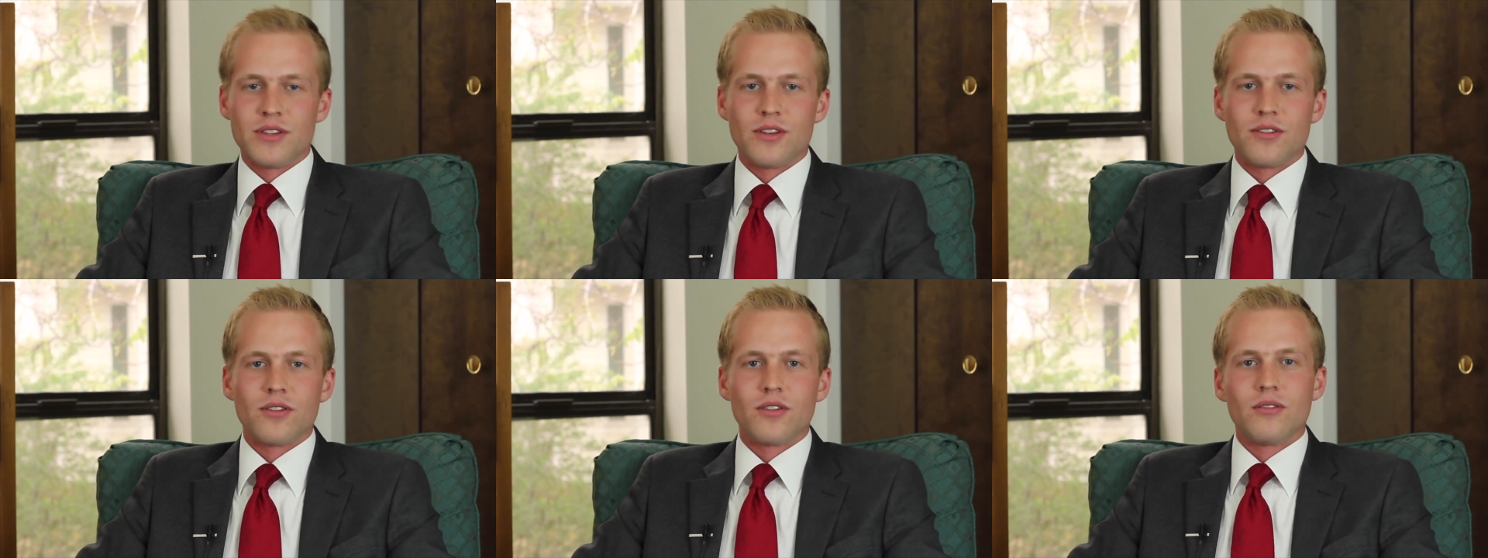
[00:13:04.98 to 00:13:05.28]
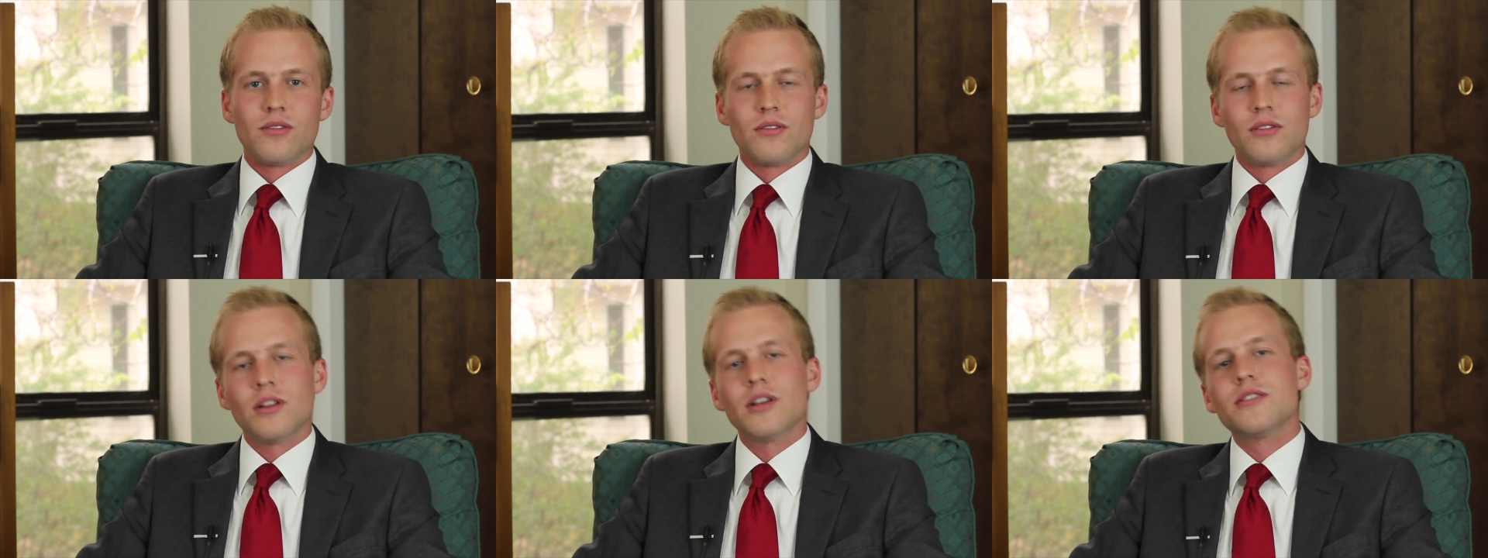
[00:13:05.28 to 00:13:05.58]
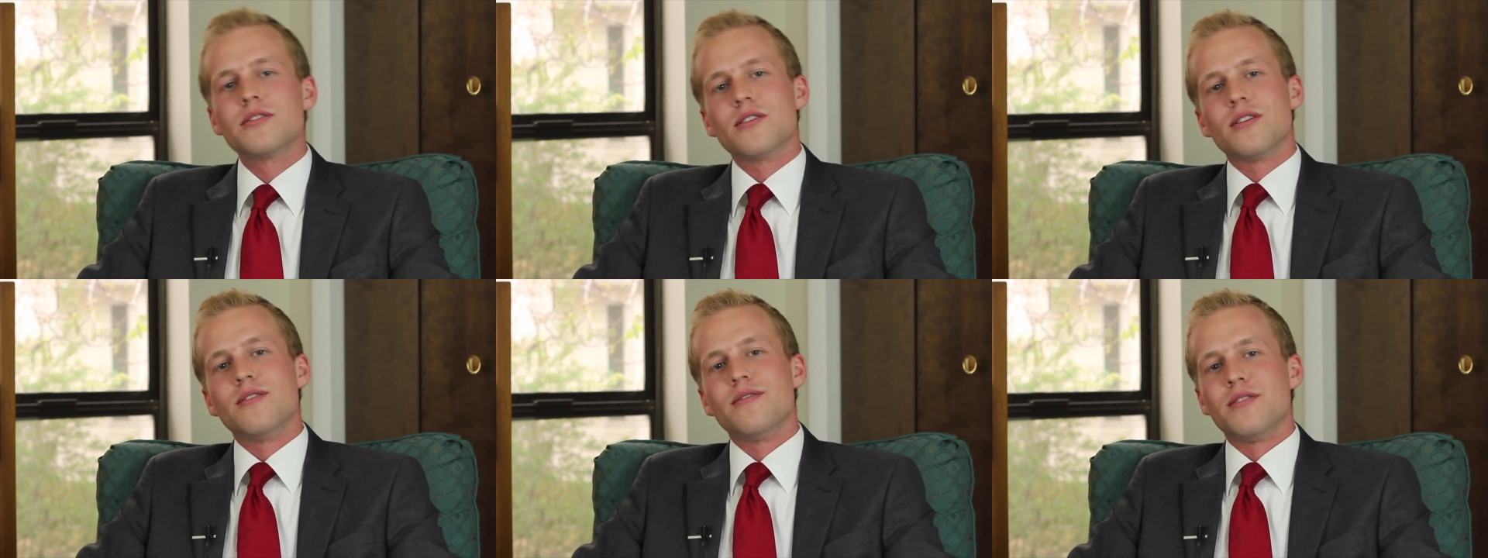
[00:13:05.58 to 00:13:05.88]
you'll
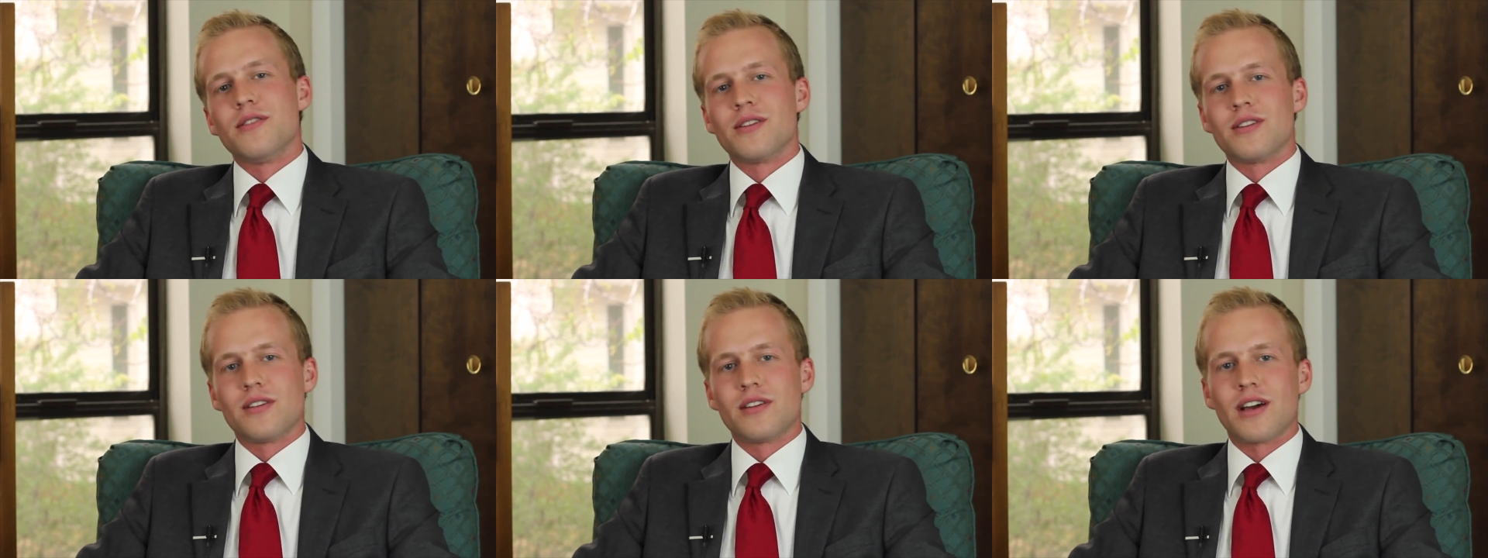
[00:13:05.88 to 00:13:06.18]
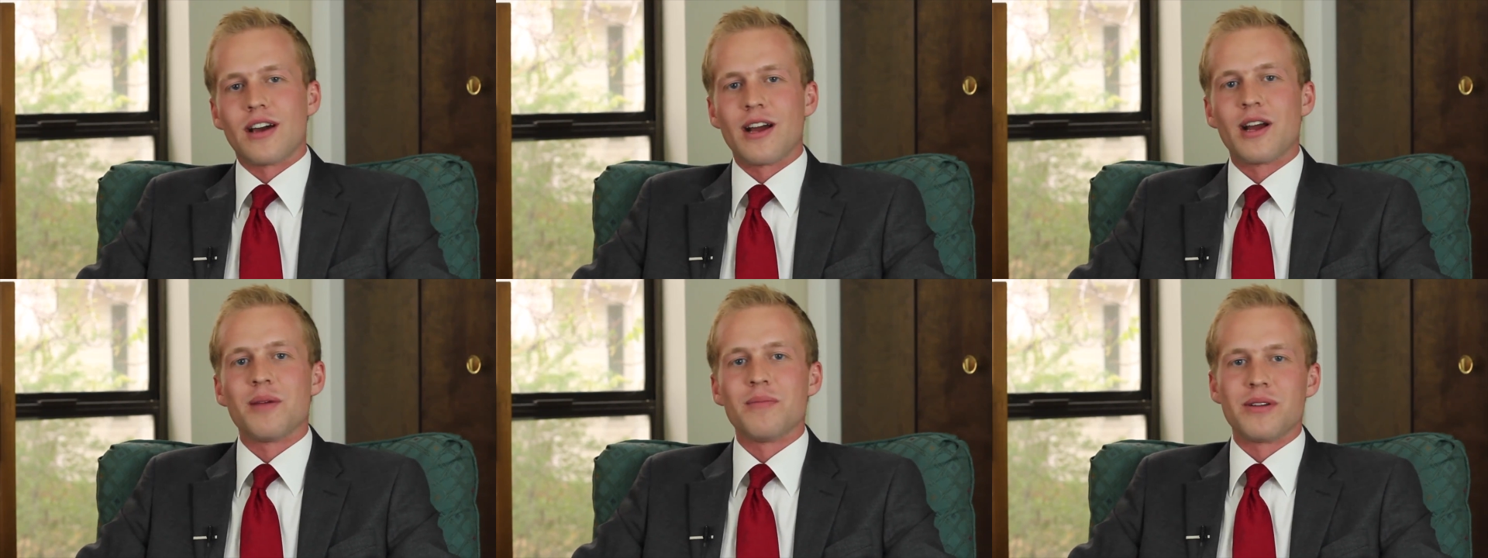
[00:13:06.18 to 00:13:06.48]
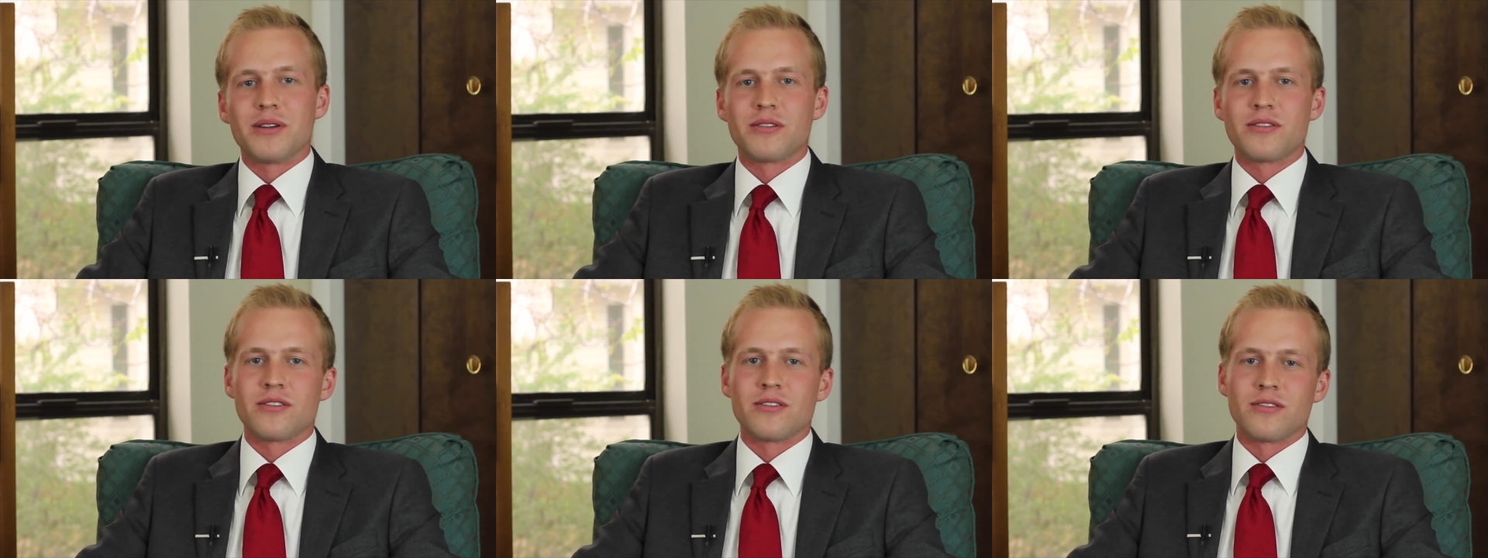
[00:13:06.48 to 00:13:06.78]
serve your entire
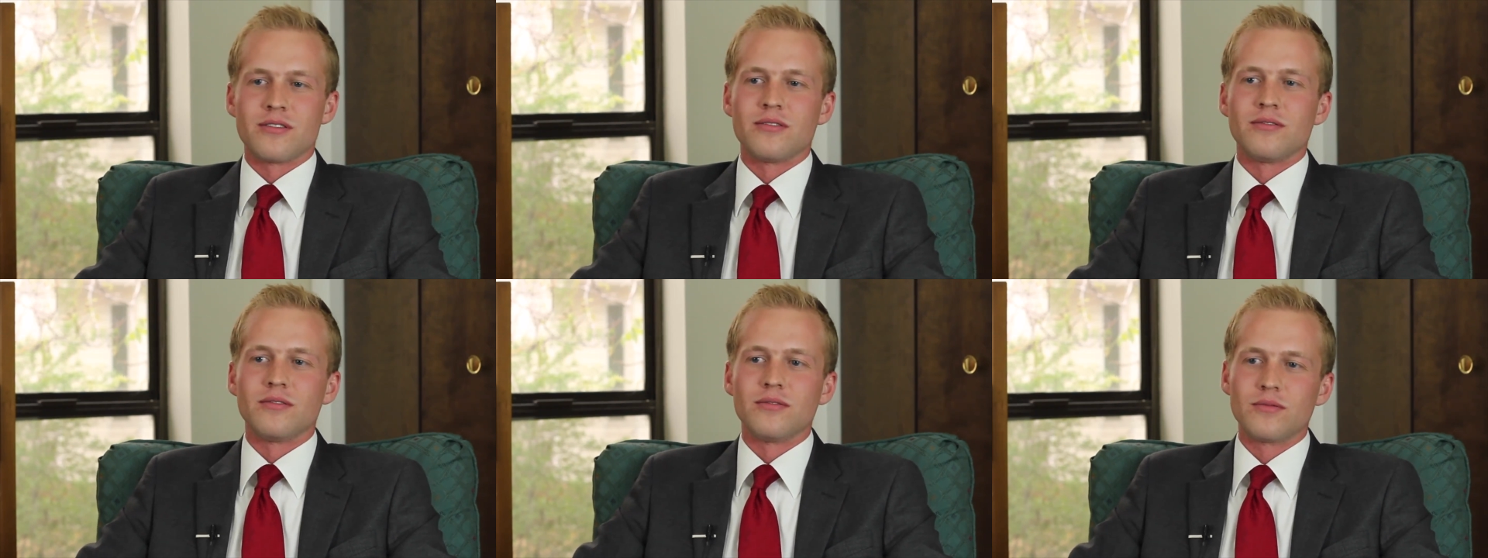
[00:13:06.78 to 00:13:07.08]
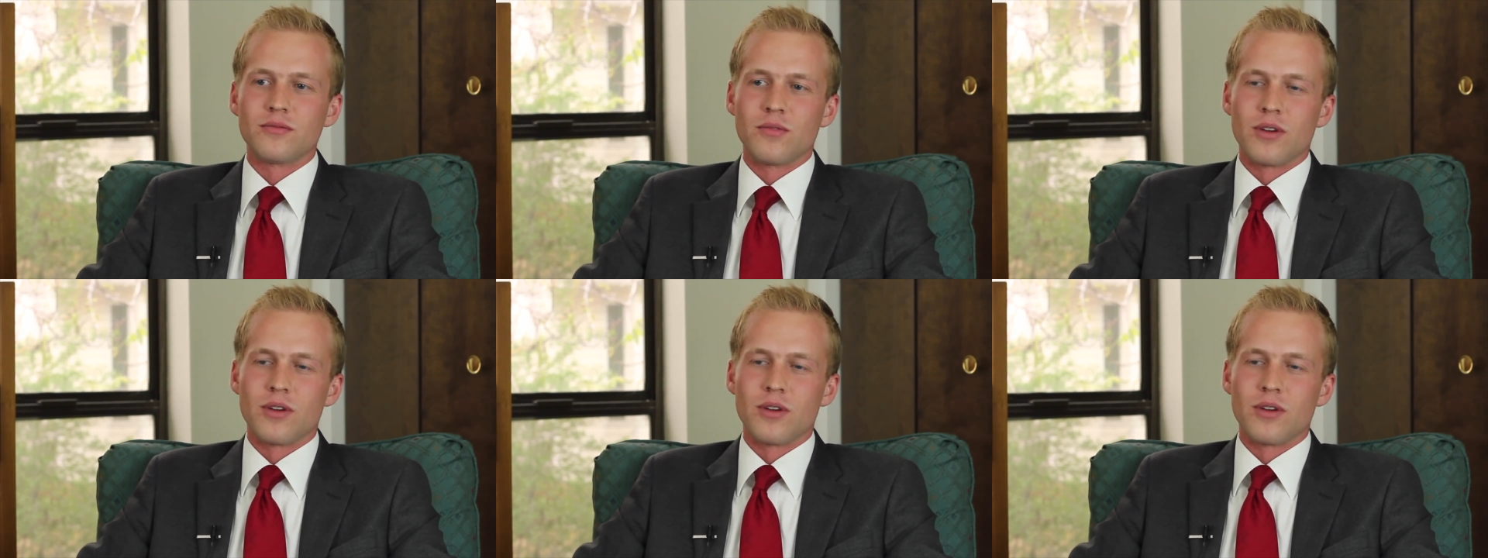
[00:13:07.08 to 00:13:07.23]
mission